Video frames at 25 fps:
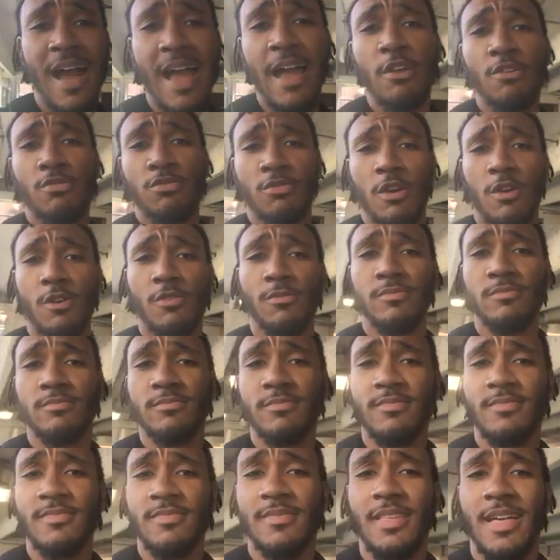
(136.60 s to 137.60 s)
I grow.
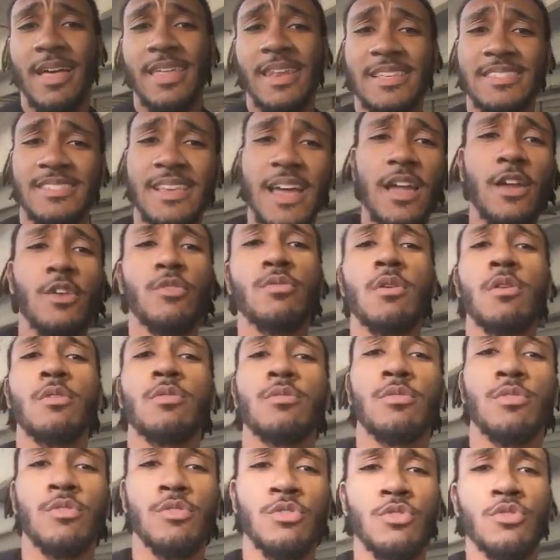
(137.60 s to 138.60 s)
And as I
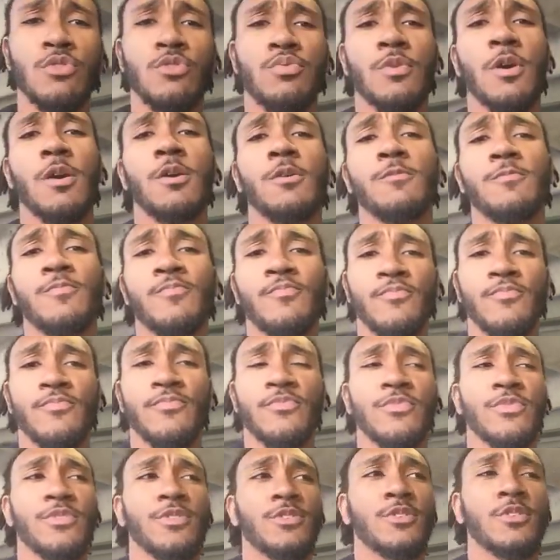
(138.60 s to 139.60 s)
grow, you grow.
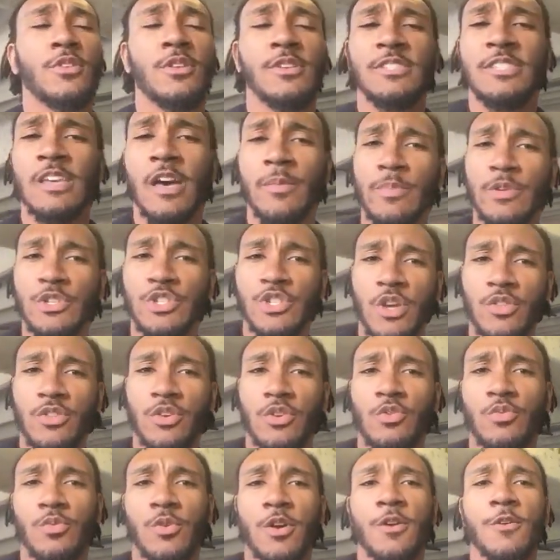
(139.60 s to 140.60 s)
So let's help each
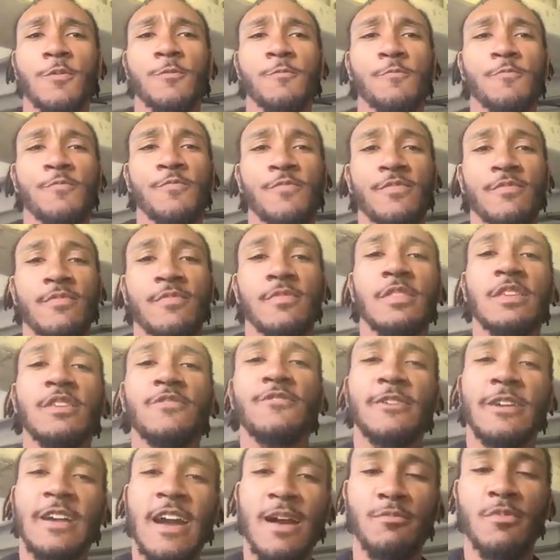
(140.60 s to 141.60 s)
other grow.
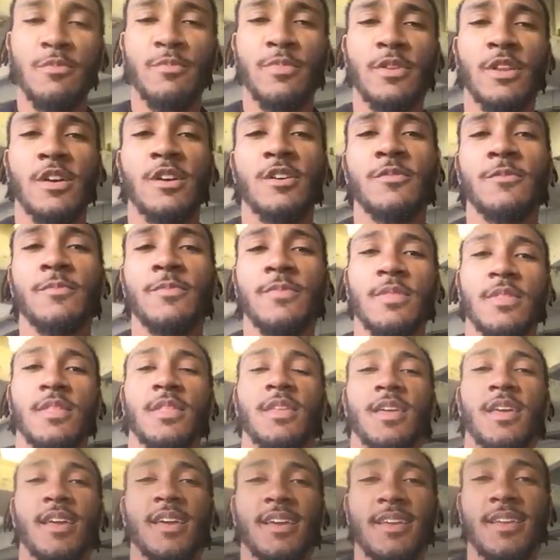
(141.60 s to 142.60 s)
Leave a comment below
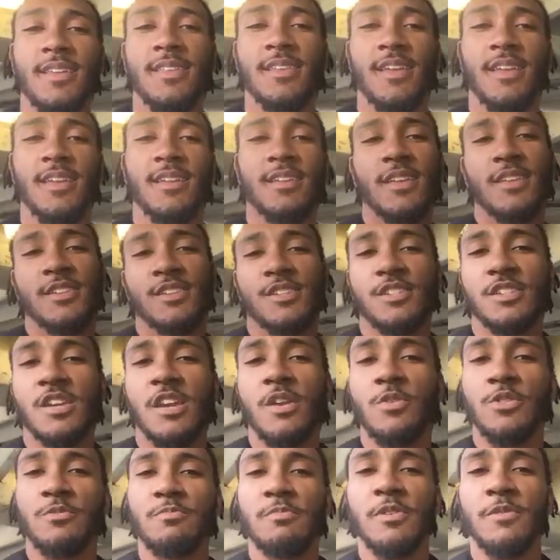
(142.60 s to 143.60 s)
and
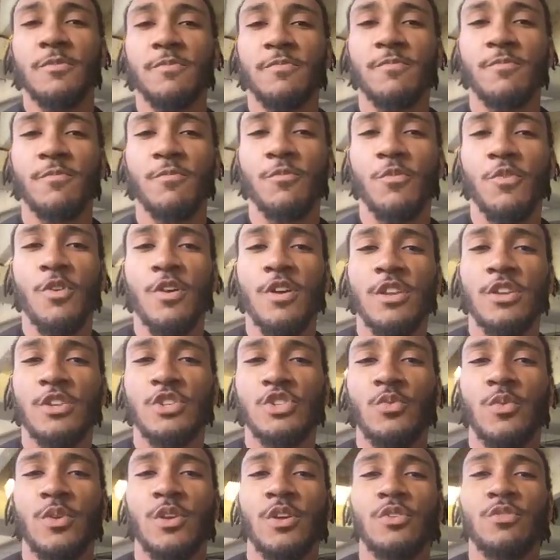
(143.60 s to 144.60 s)
share with me where it
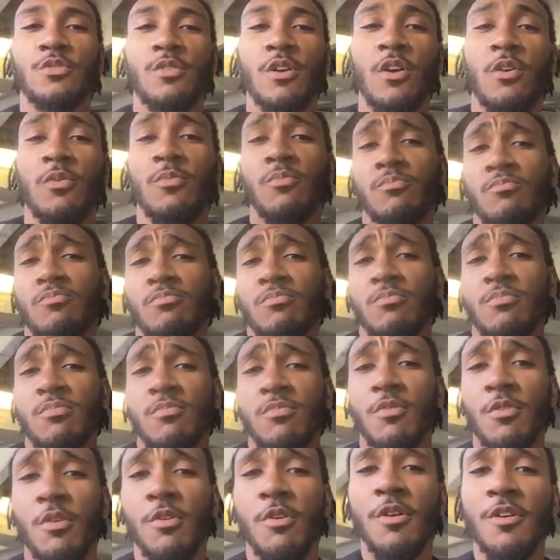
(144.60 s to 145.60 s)
is you want to grow.
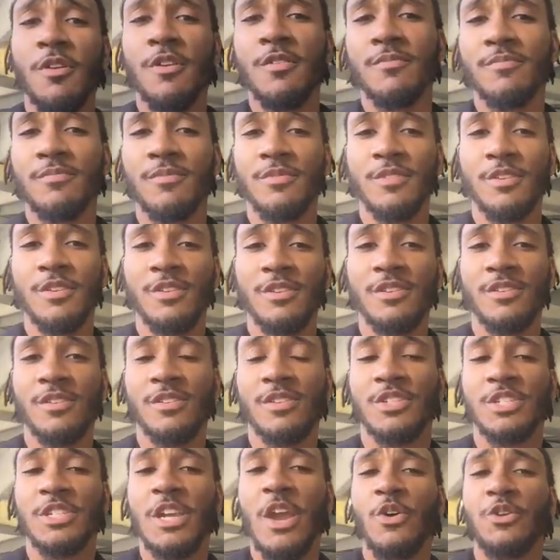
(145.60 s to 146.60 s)
Or
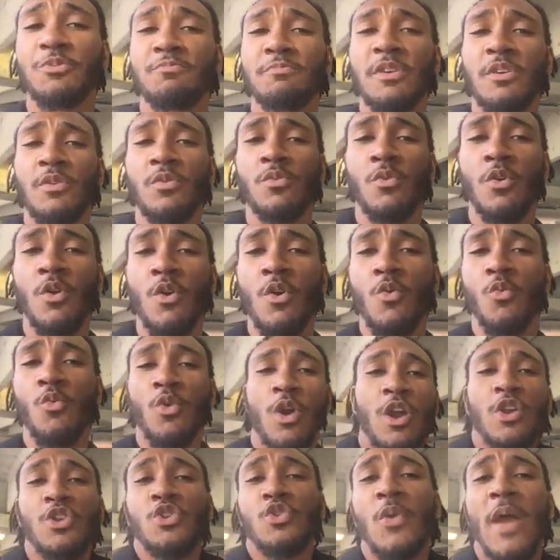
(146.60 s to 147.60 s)
share with me
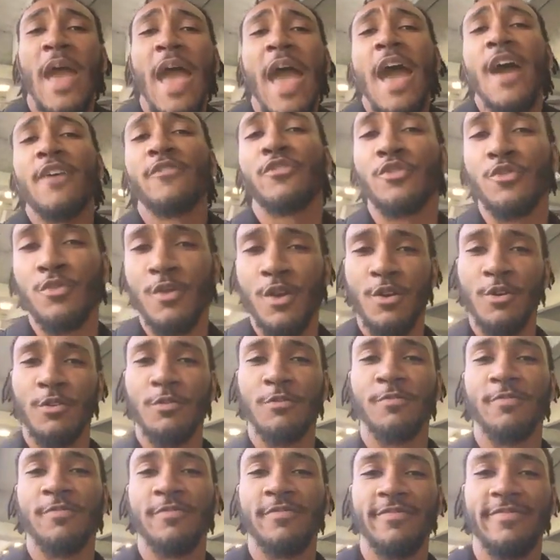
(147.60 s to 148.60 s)
where you have
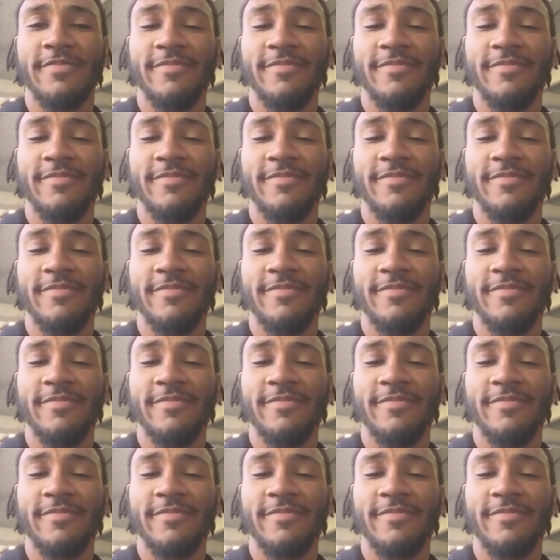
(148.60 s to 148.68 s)
grown.